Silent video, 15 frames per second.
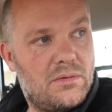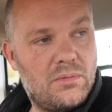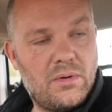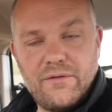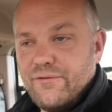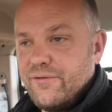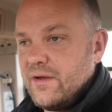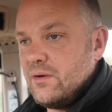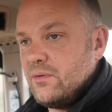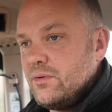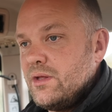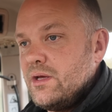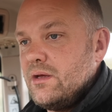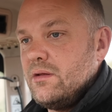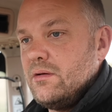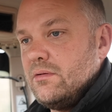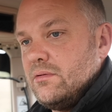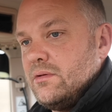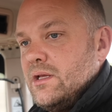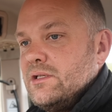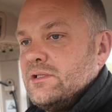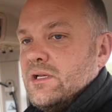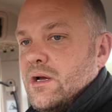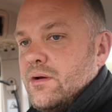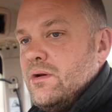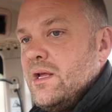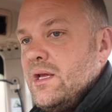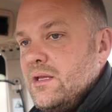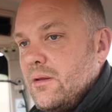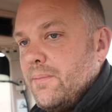we feel that there's no
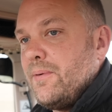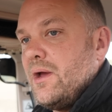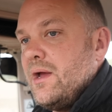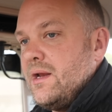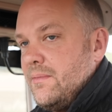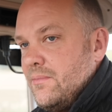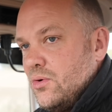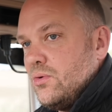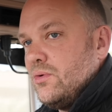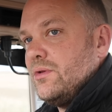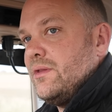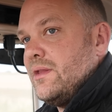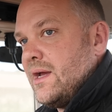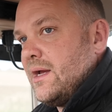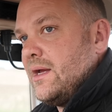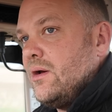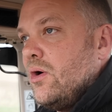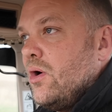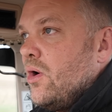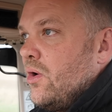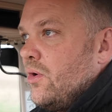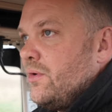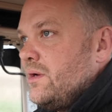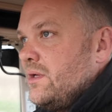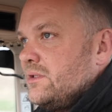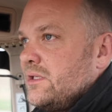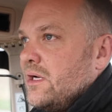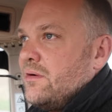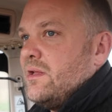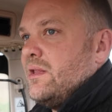need to put any more than that on.
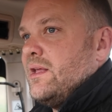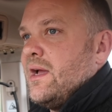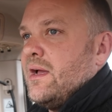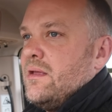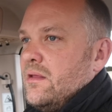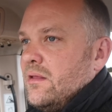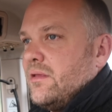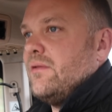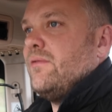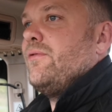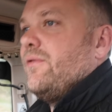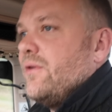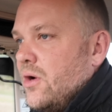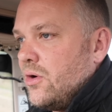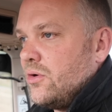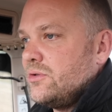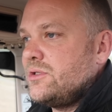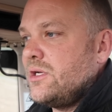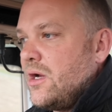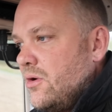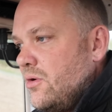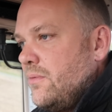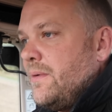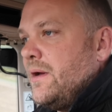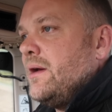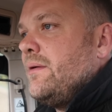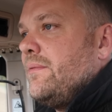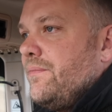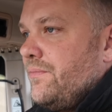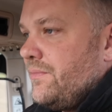It's only the 8th of October,